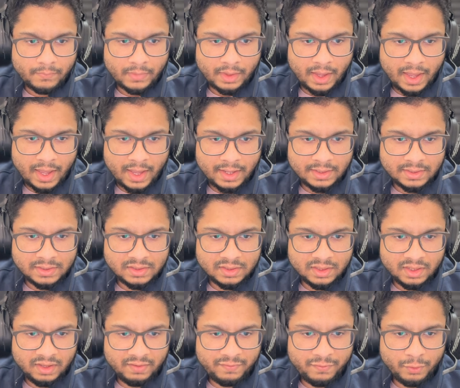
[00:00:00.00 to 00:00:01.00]
And
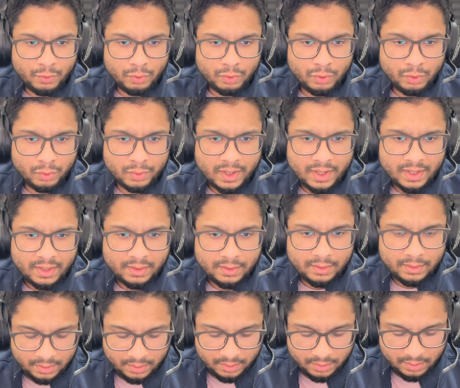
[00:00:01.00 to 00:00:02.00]
if you look at
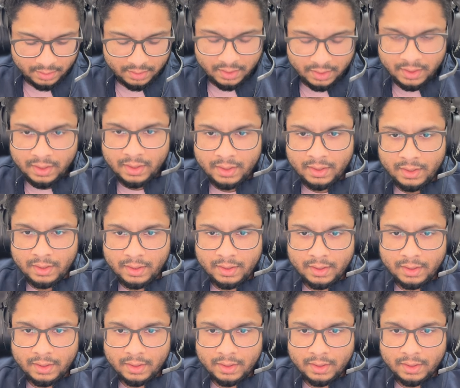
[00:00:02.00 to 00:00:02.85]
the